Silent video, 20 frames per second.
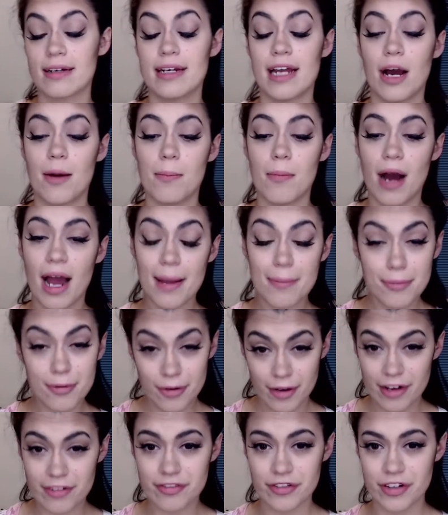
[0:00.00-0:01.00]
Now my
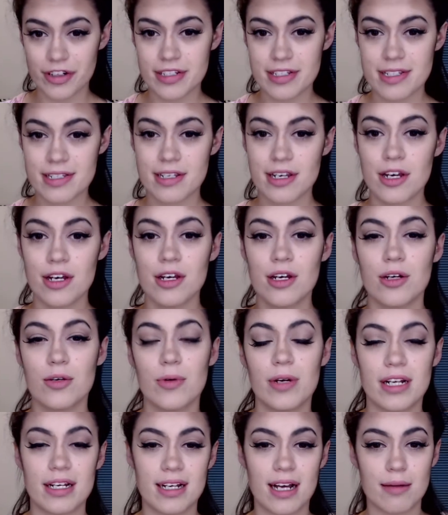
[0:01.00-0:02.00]
preference
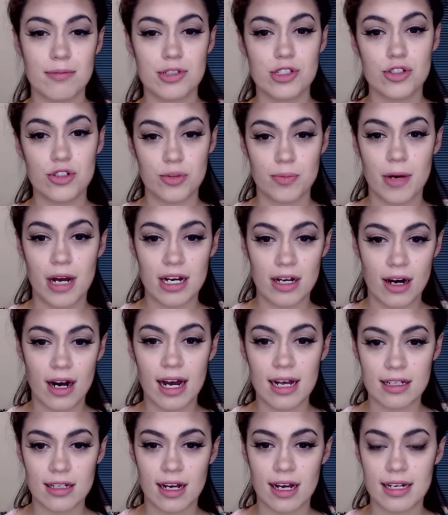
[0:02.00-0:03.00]
when it comes to my
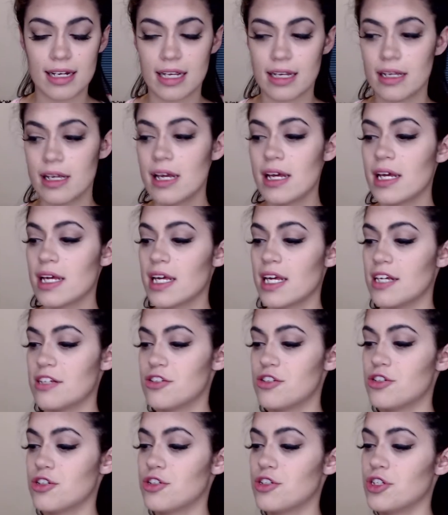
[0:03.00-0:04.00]
highlighting is
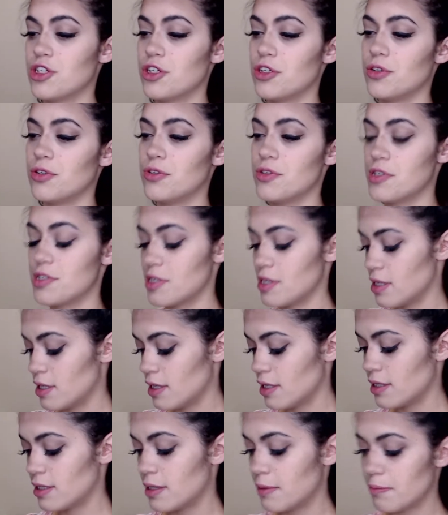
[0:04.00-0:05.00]
to choose
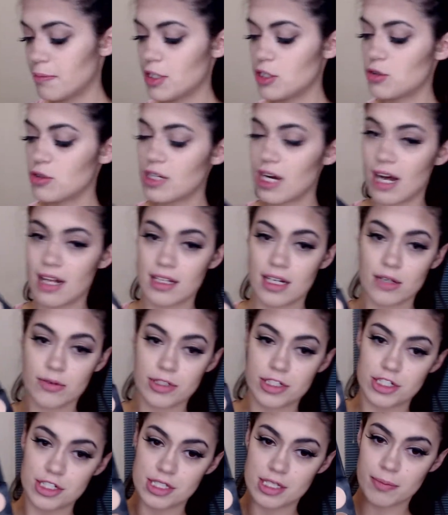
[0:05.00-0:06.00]
the middle color,
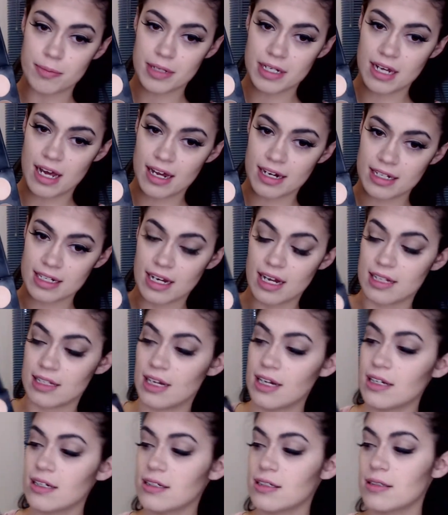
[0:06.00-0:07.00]
which is the banana
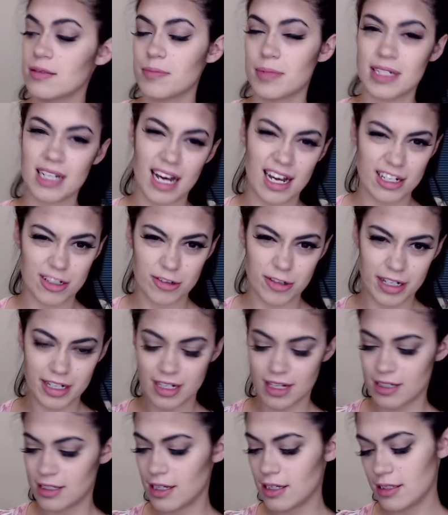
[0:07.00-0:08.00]
color, banana-y
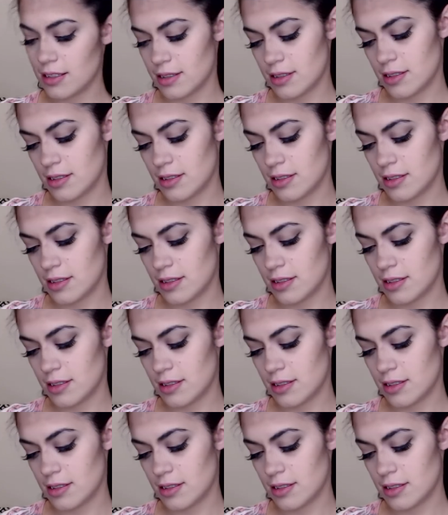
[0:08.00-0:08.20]
color.